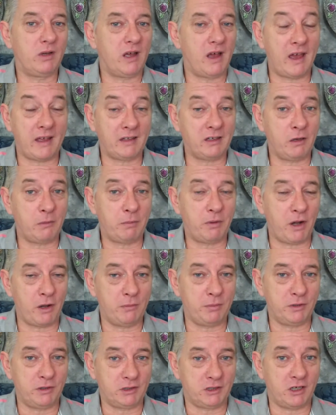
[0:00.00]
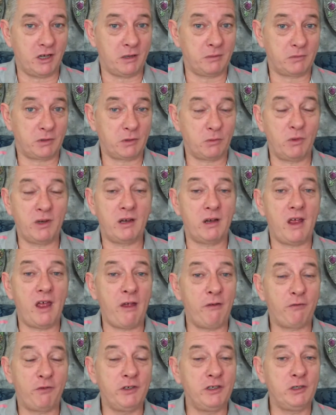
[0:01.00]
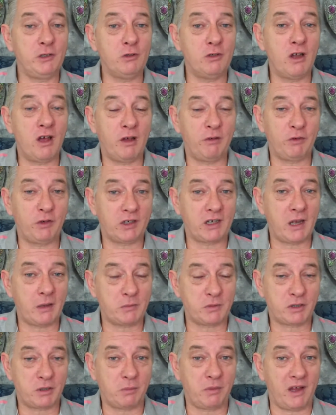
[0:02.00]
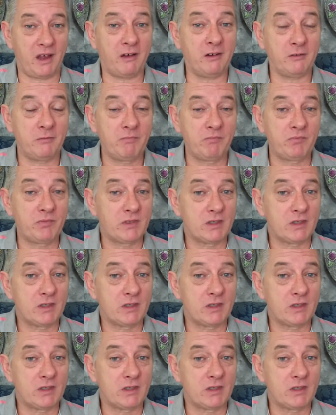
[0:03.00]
at the appropriate time to where every new life that comes about.